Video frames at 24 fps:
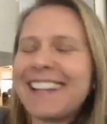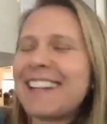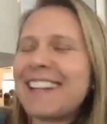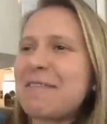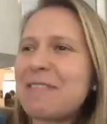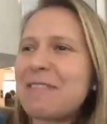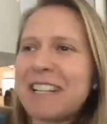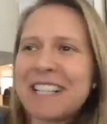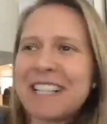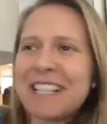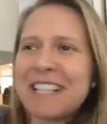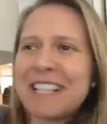
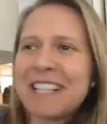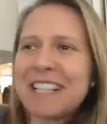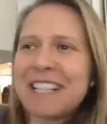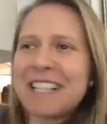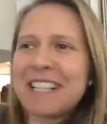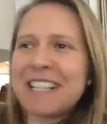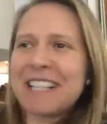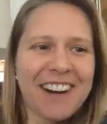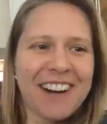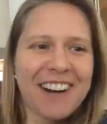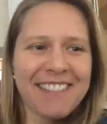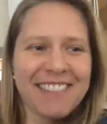We're
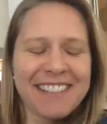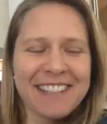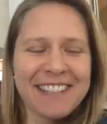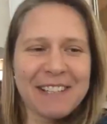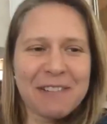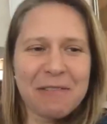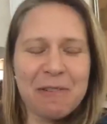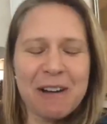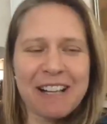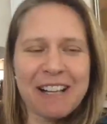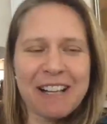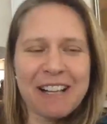surviving
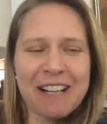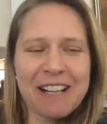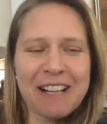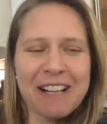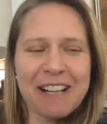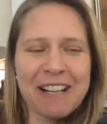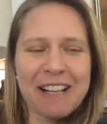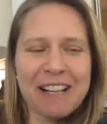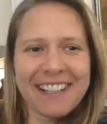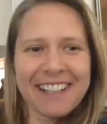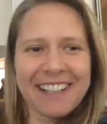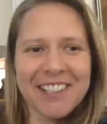the
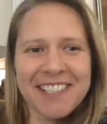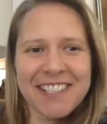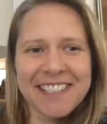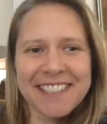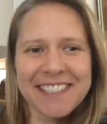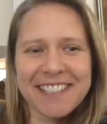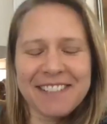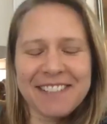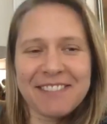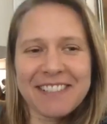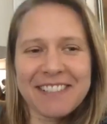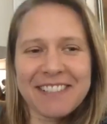wildfires
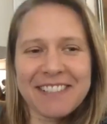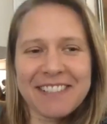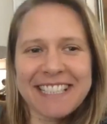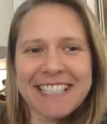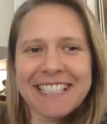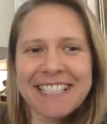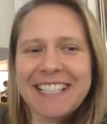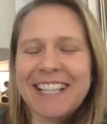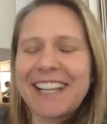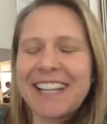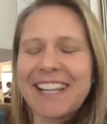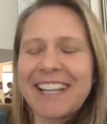in San
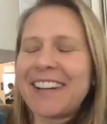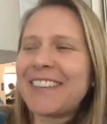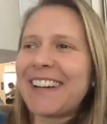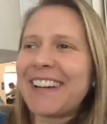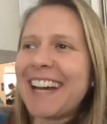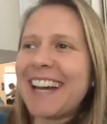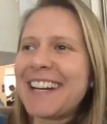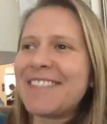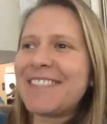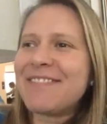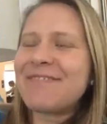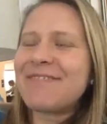
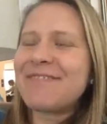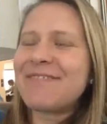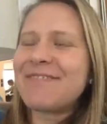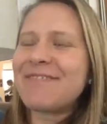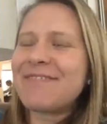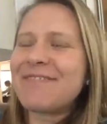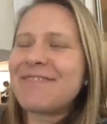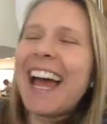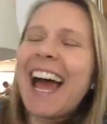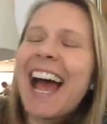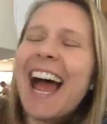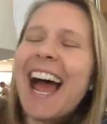Francisco.
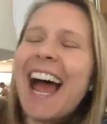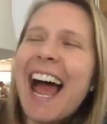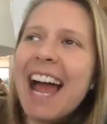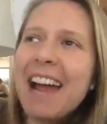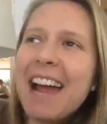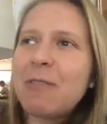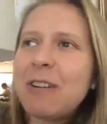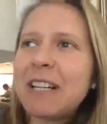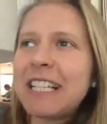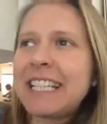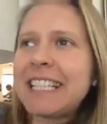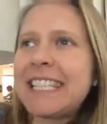I
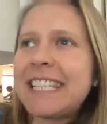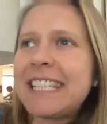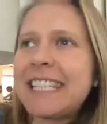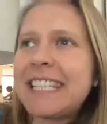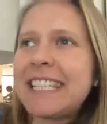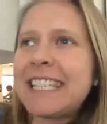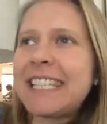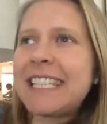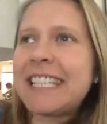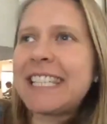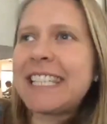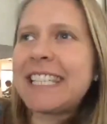wanted
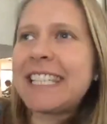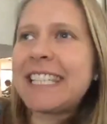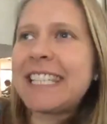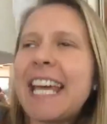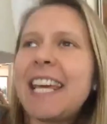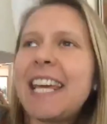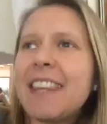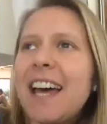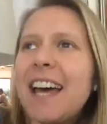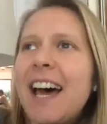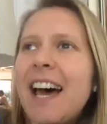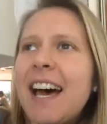to
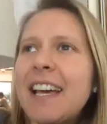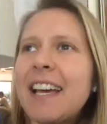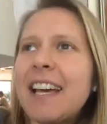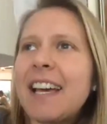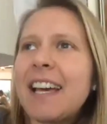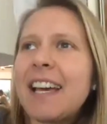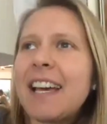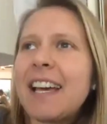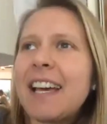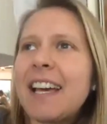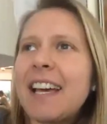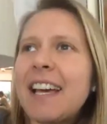say that
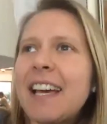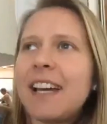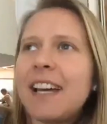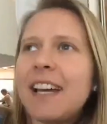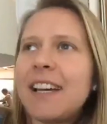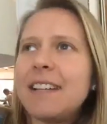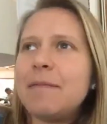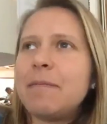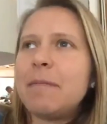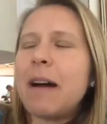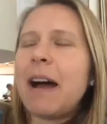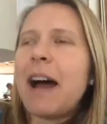
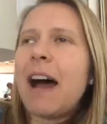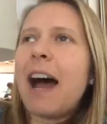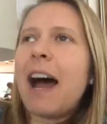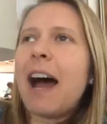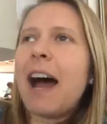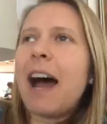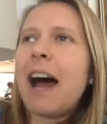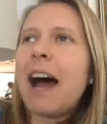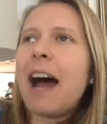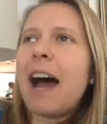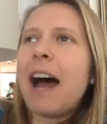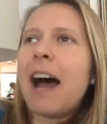
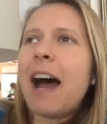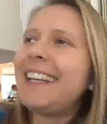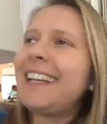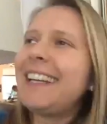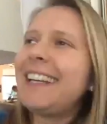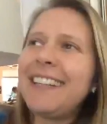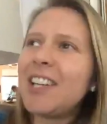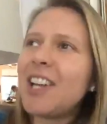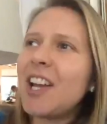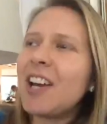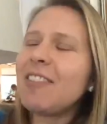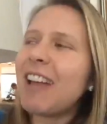
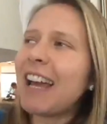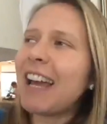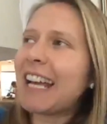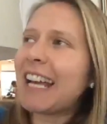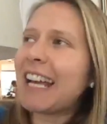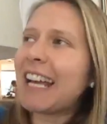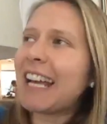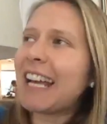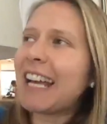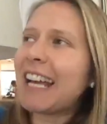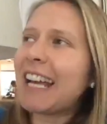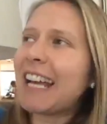
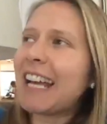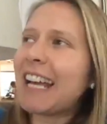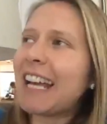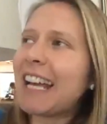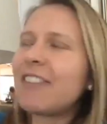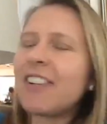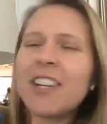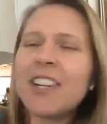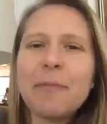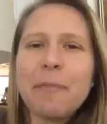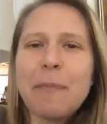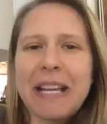it
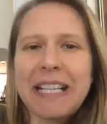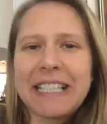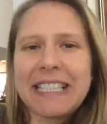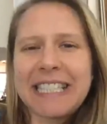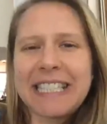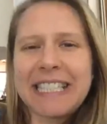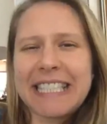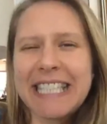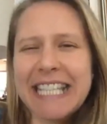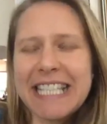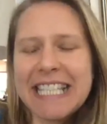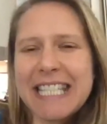never
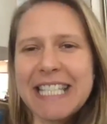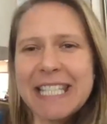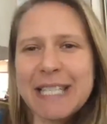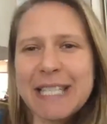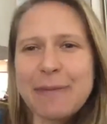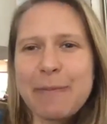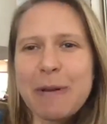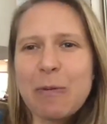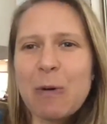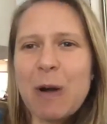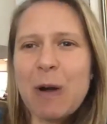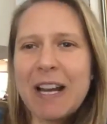made sense
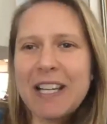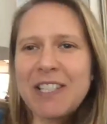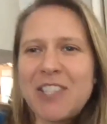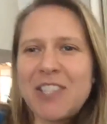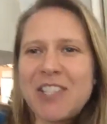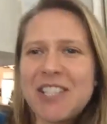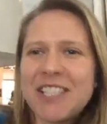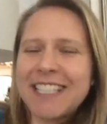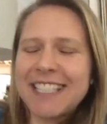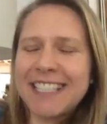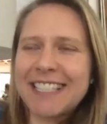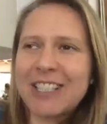to me why
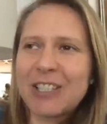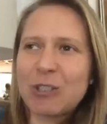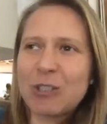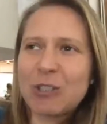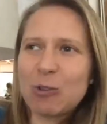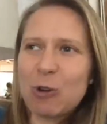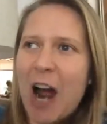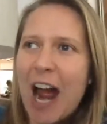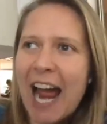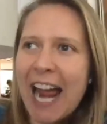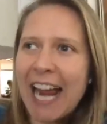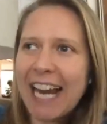Jesus
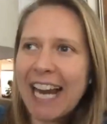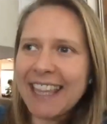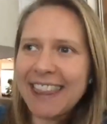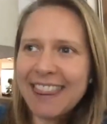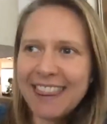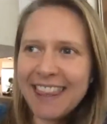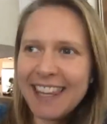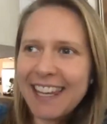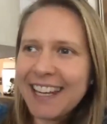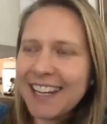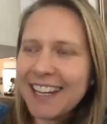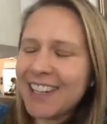cried
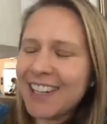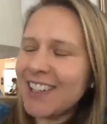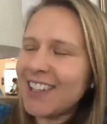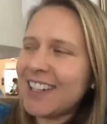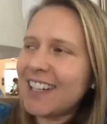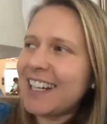there.